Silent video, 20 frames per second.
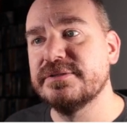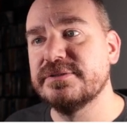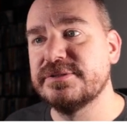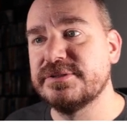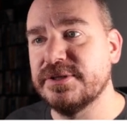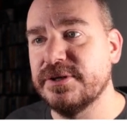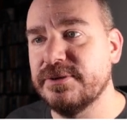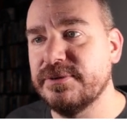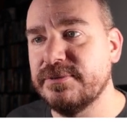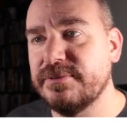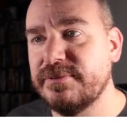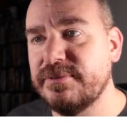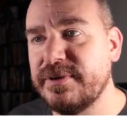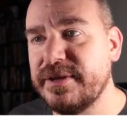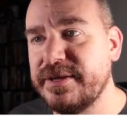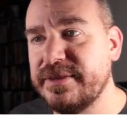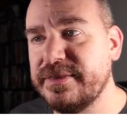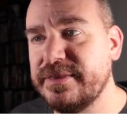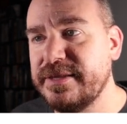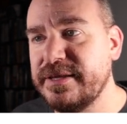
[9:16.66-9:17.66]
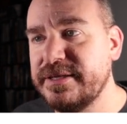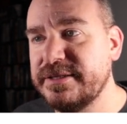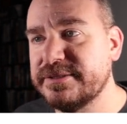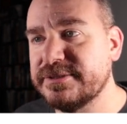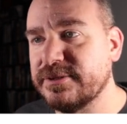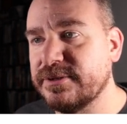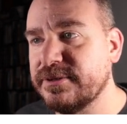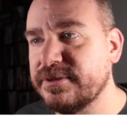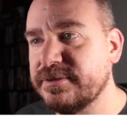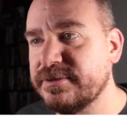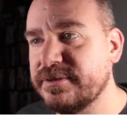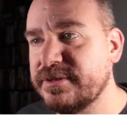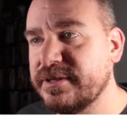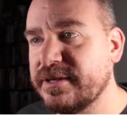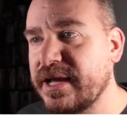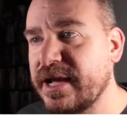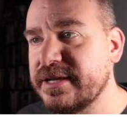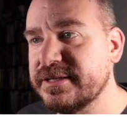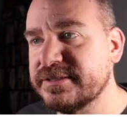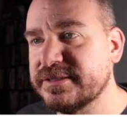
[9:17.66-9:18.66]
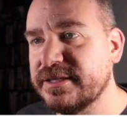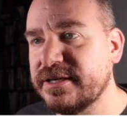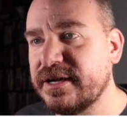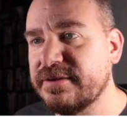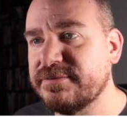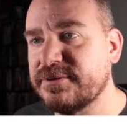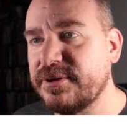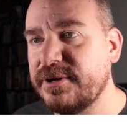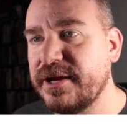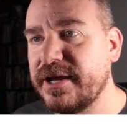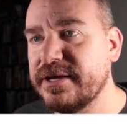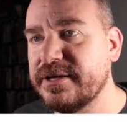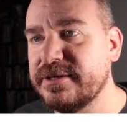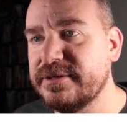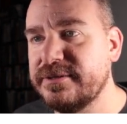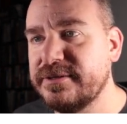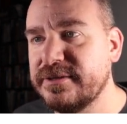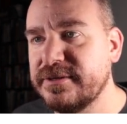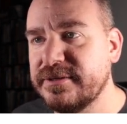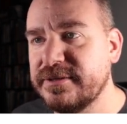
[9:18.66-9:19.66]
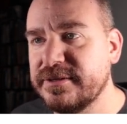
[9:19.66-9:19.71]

So these are the guys that I've created.